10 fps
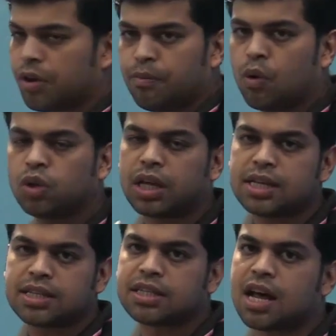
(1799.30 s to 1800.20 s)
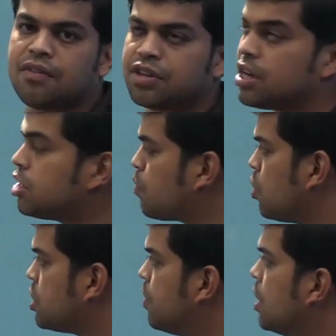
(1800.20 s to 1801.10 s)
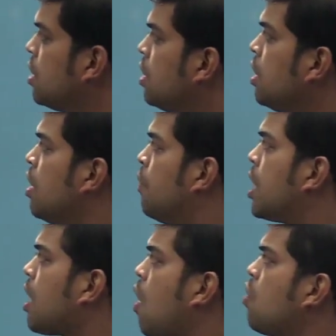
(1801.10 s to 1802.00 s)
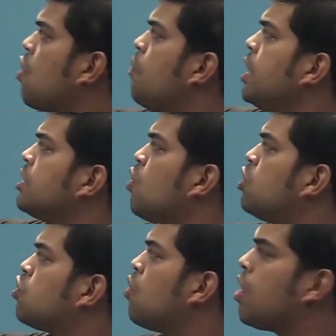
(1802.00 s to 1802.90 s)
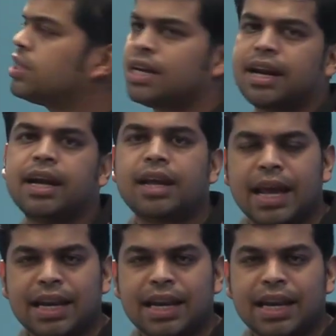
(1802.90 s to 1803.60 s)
both cases starvation is possible. But round robin is also not generate any